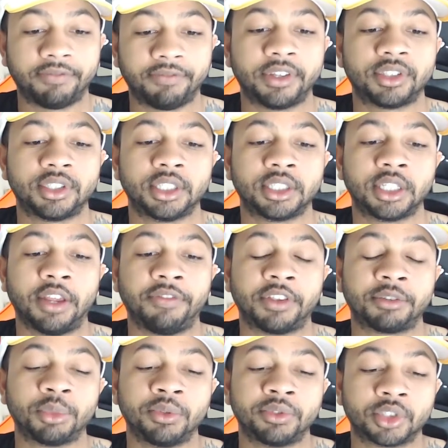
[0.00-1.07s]
If
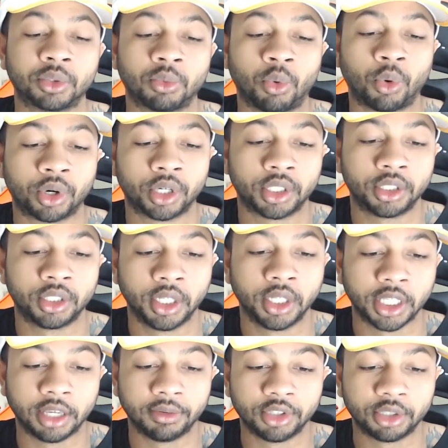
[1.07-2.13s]
this move is awarded,
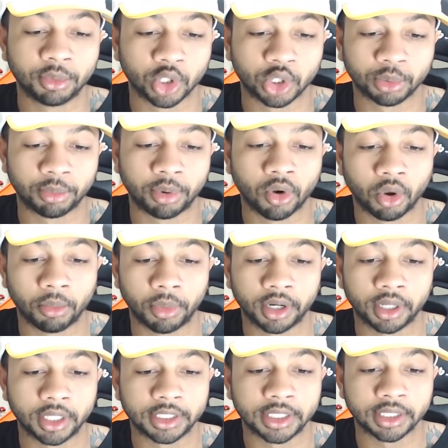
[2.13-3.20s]
given to multiple
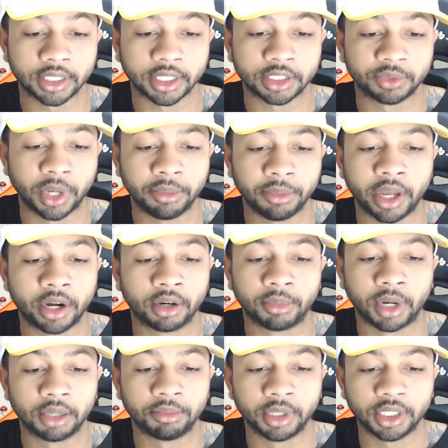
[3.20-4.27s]
Pokemon, it sounds like it's way better in
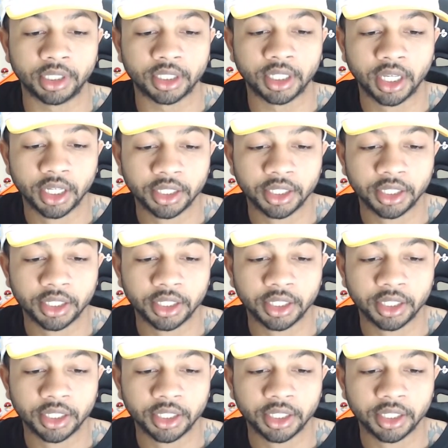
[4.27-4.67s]
my opinion.